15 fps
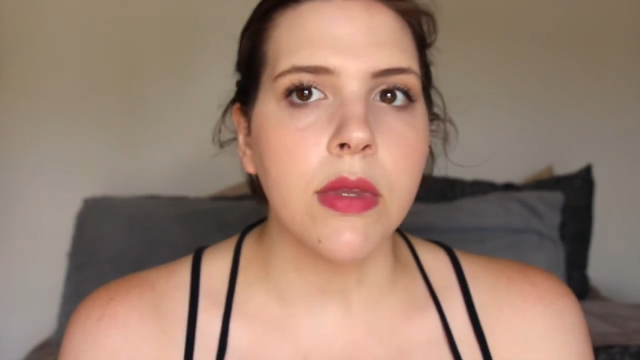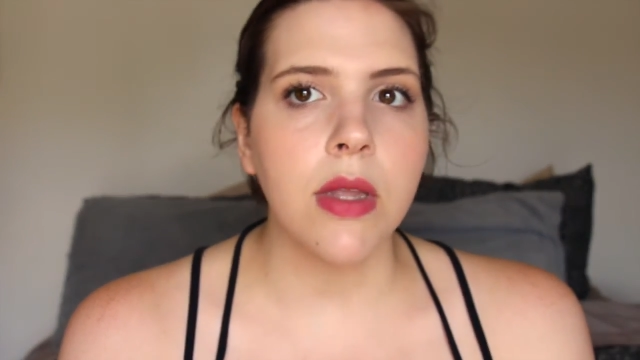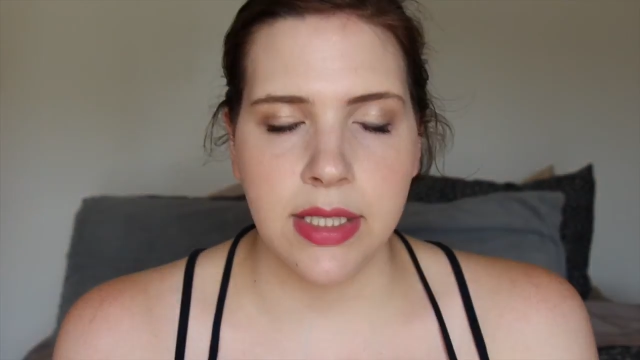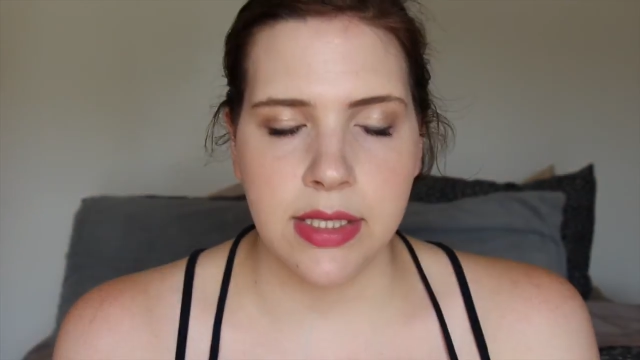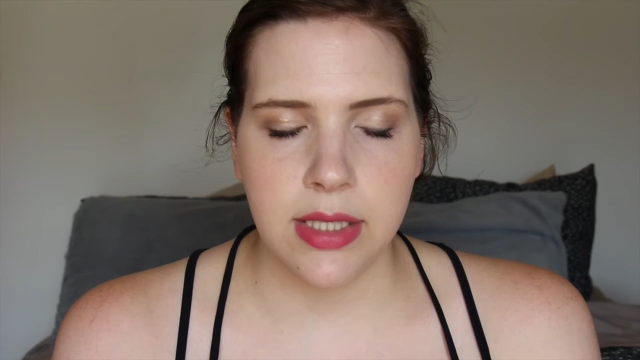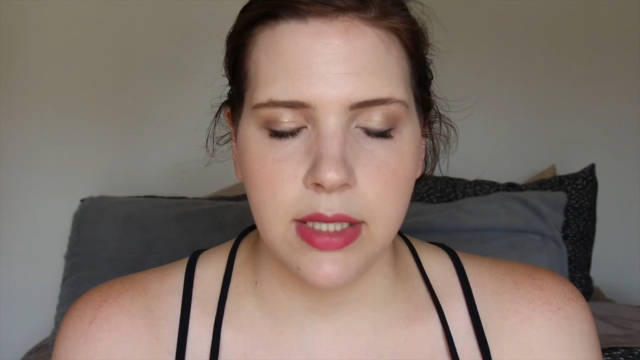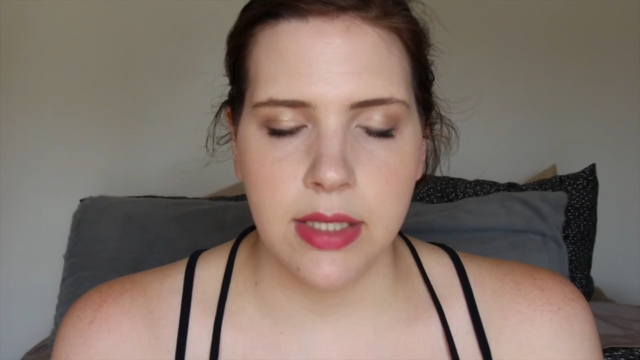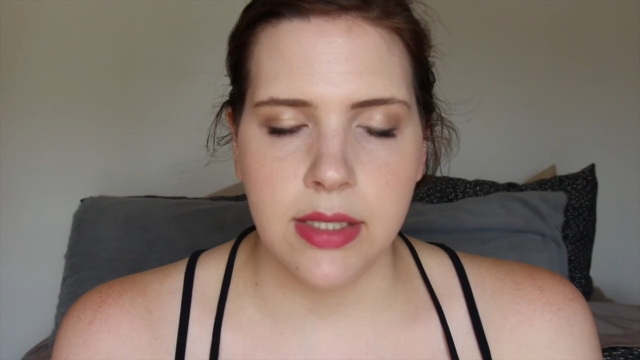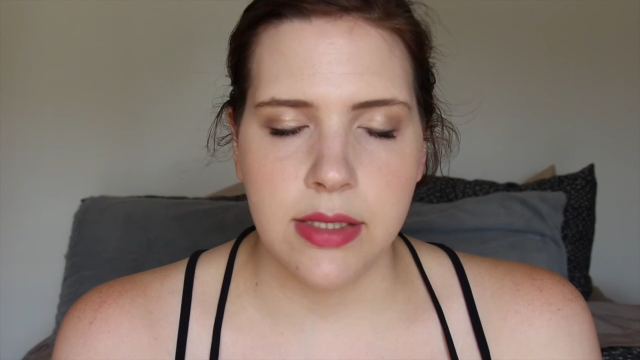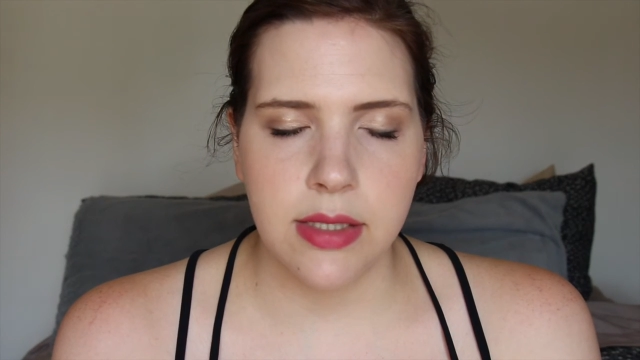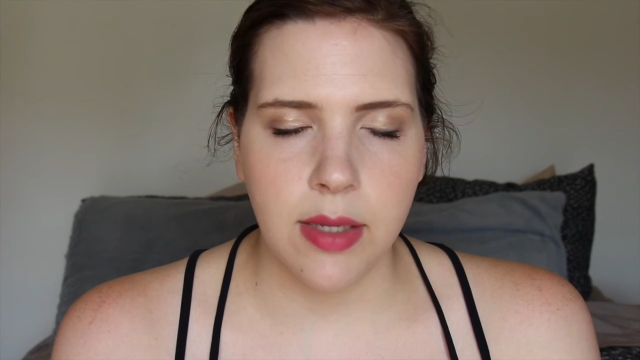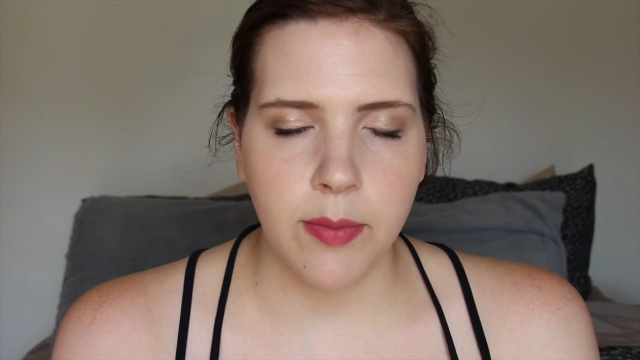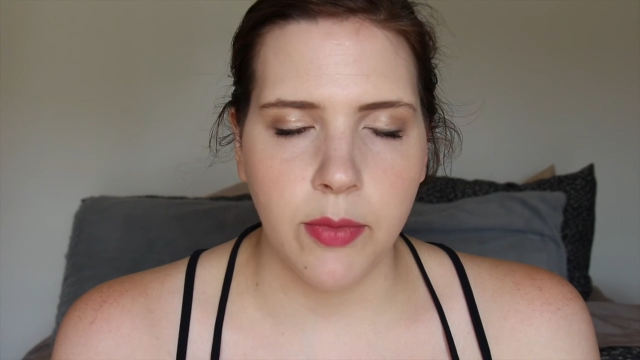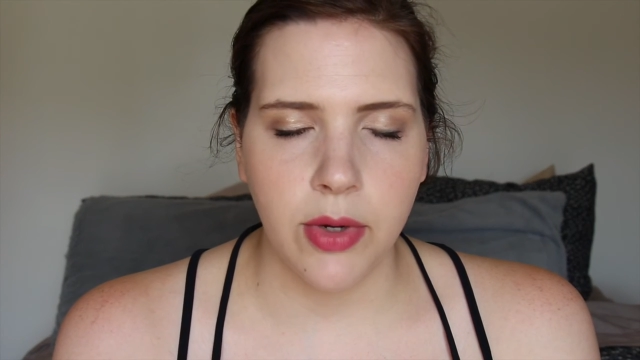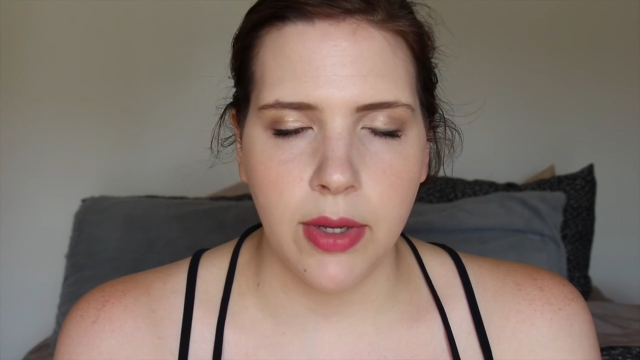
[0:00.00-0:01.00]
easy,
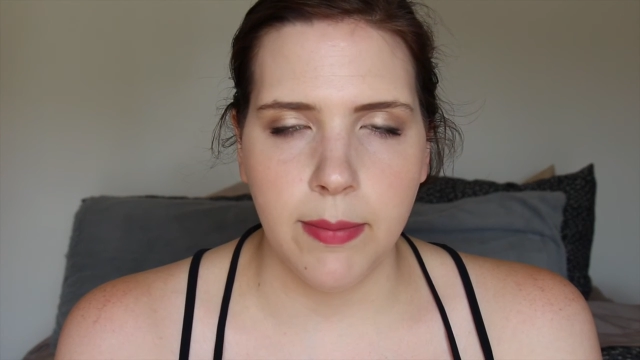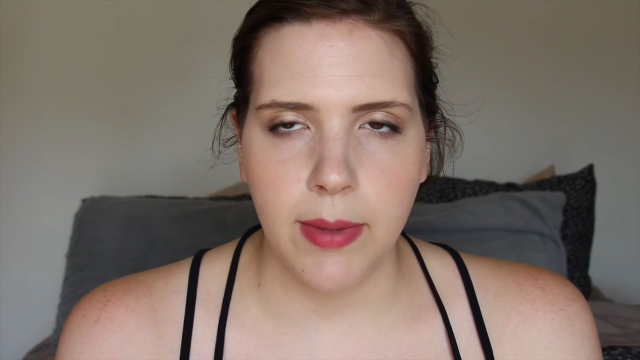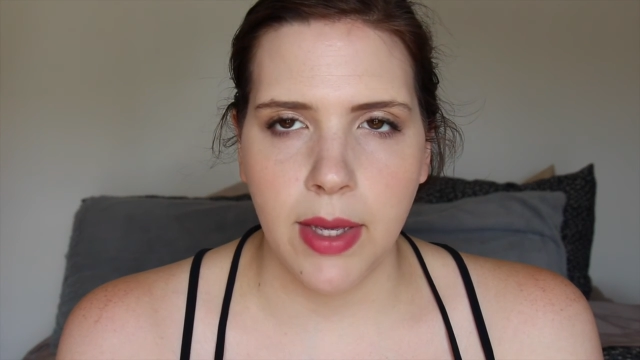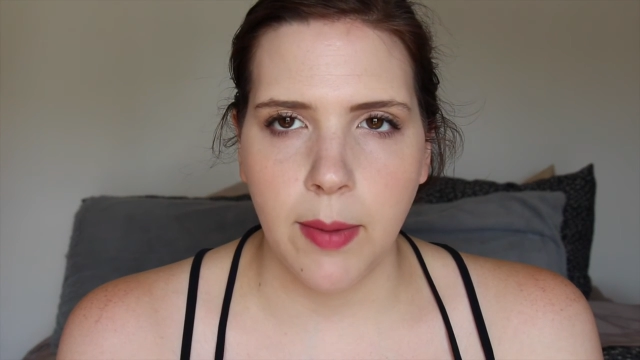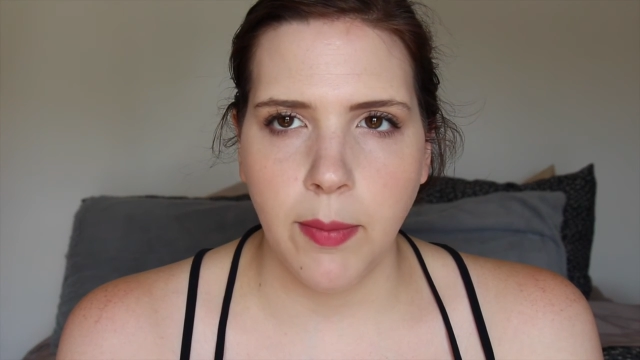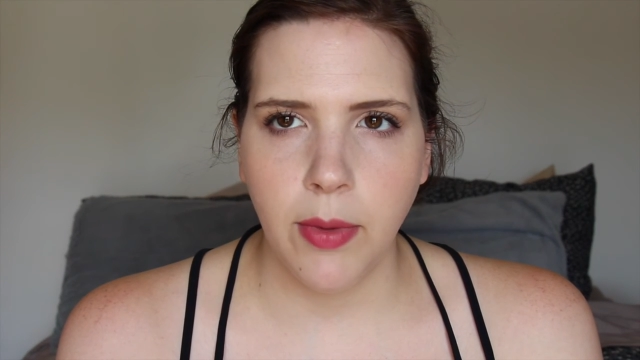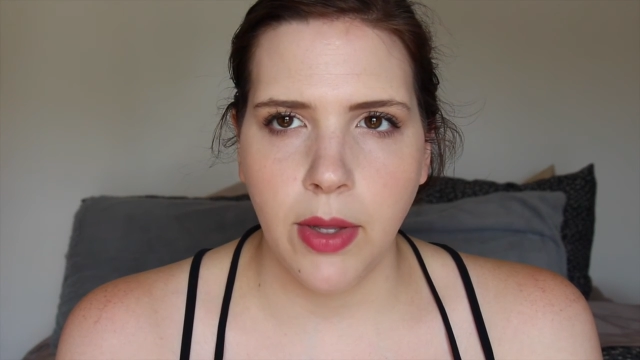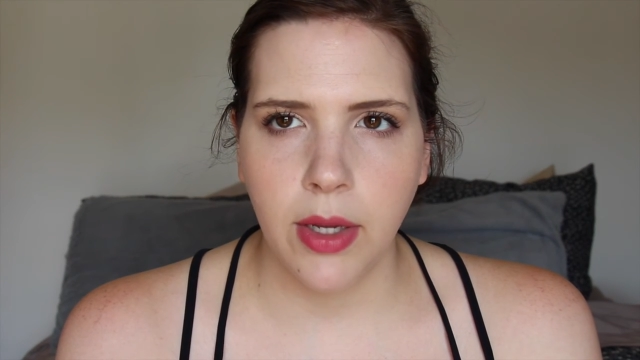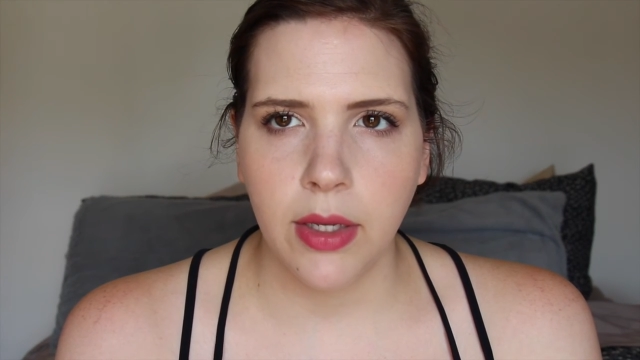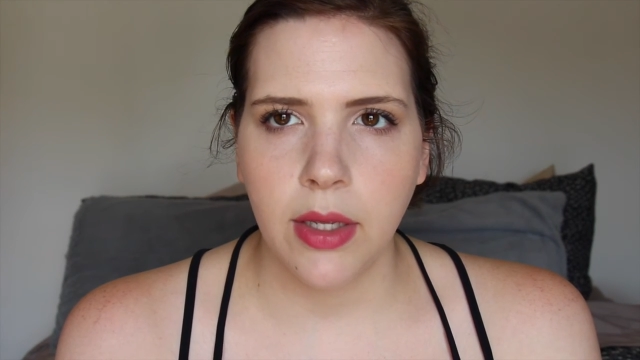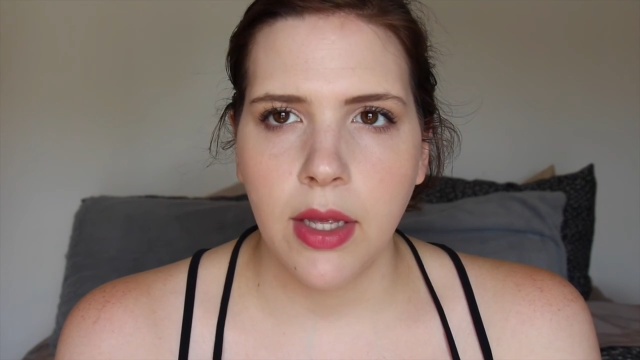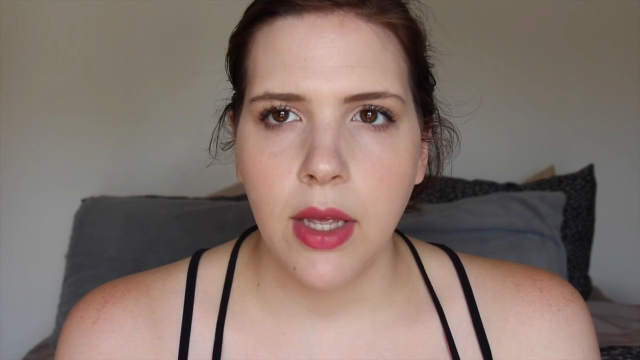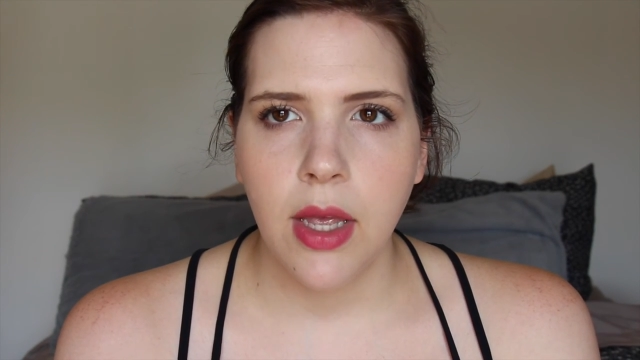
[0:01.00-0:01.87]
summery makeup look.